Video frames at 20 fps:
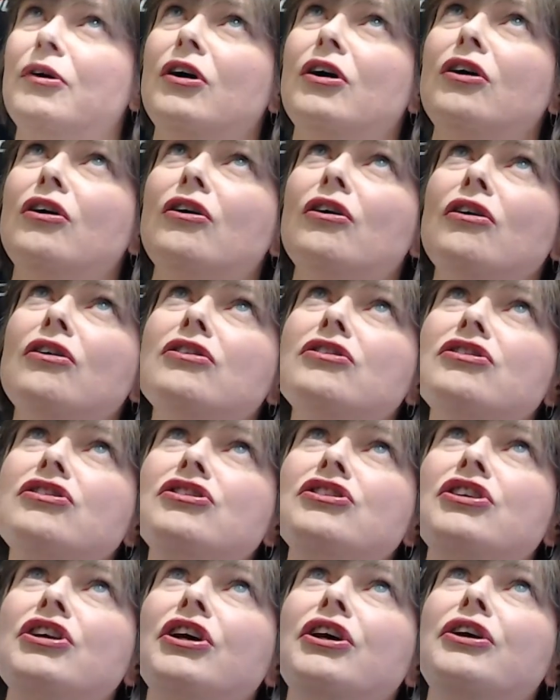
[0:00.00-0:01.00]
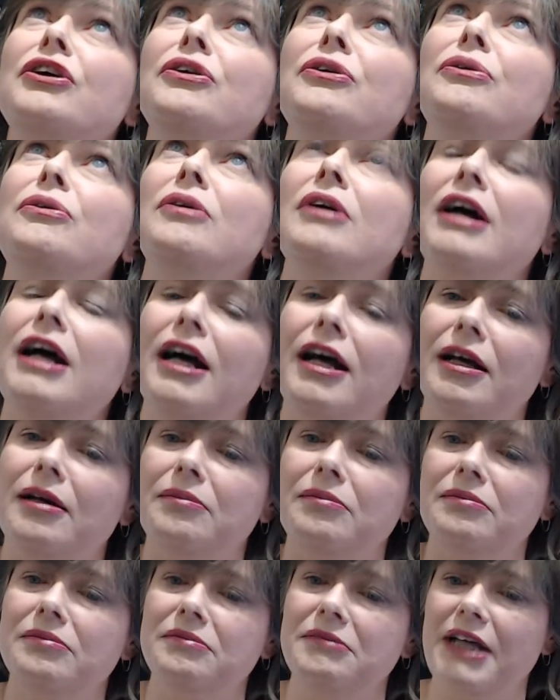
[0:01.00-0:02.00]
goes to
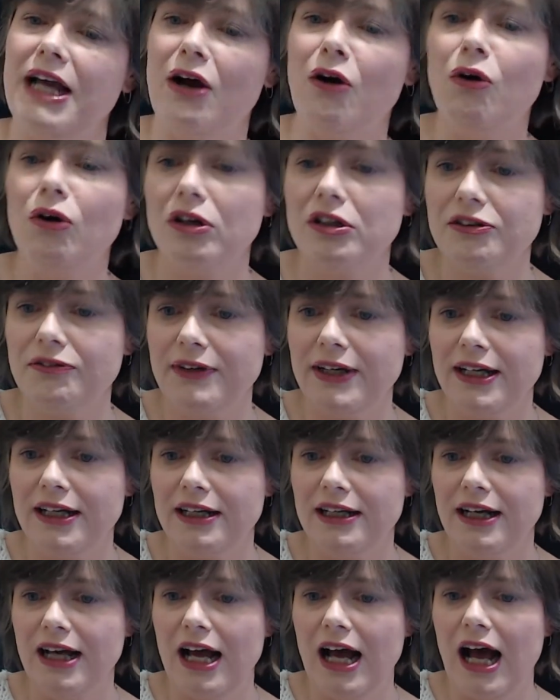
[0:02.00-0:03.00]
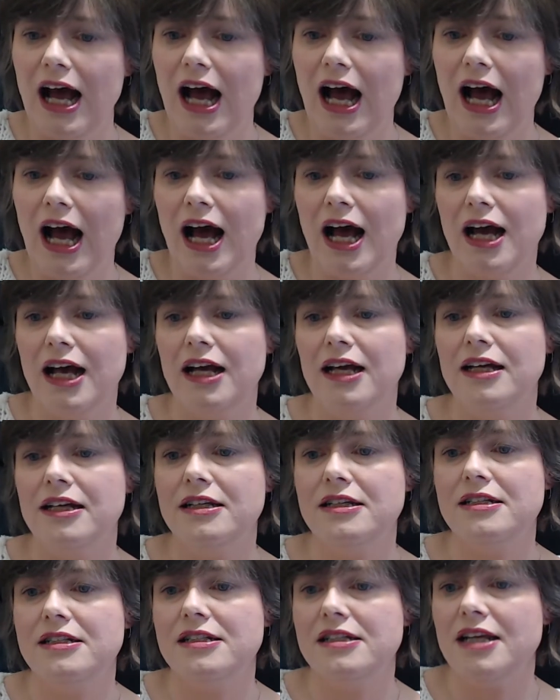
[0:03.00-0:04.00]
get hold of it,
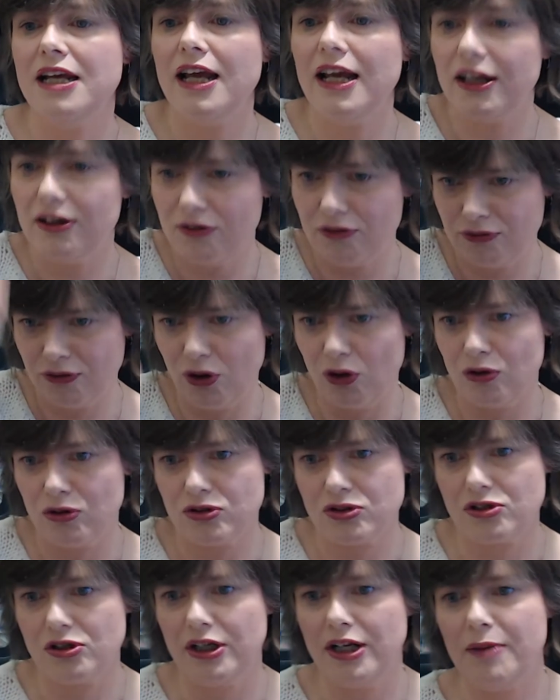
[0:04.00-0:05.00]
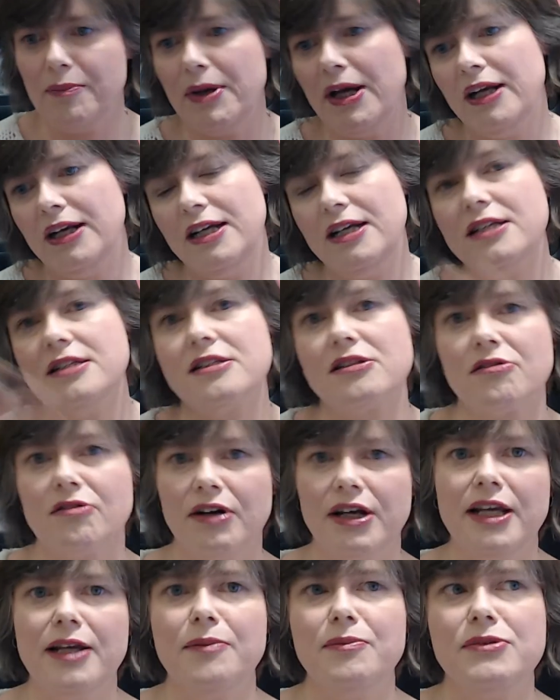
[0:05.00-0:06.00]
and it falls on him and he
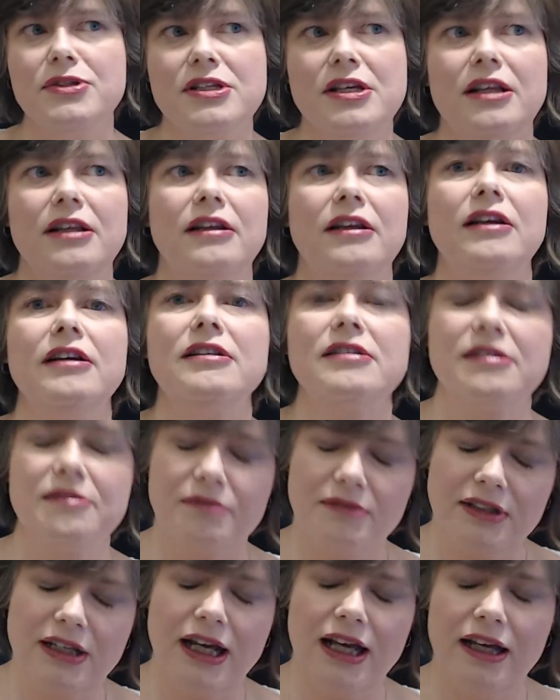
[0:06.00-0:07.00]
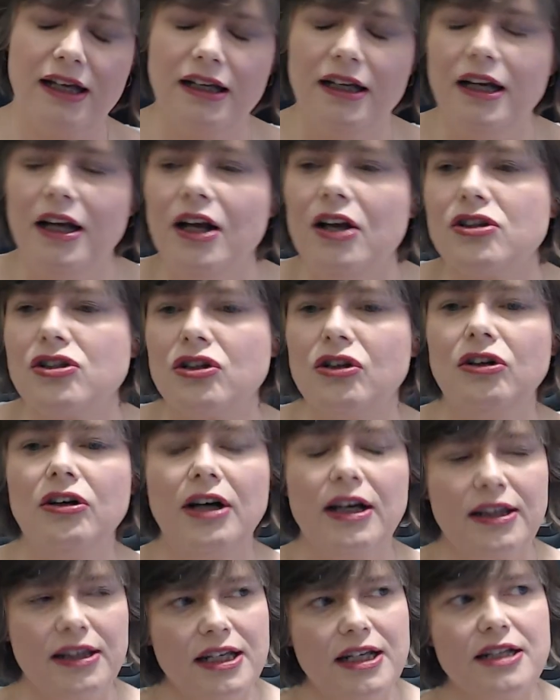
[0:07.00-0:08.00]
screams, and so
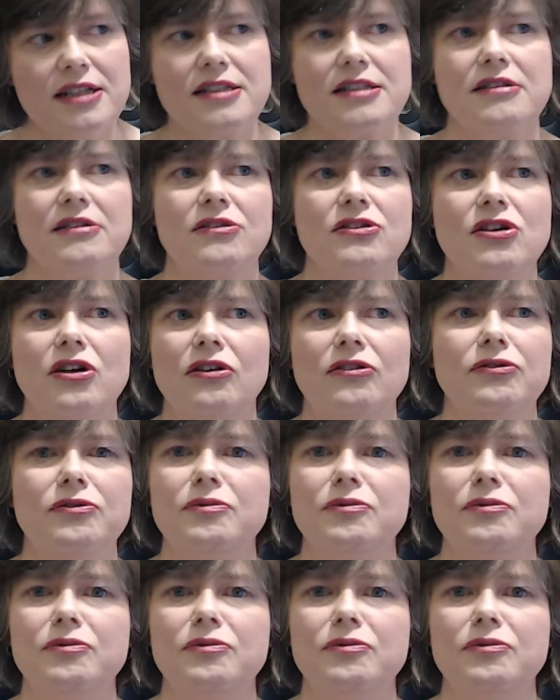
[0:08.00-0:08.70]
I think it's sort of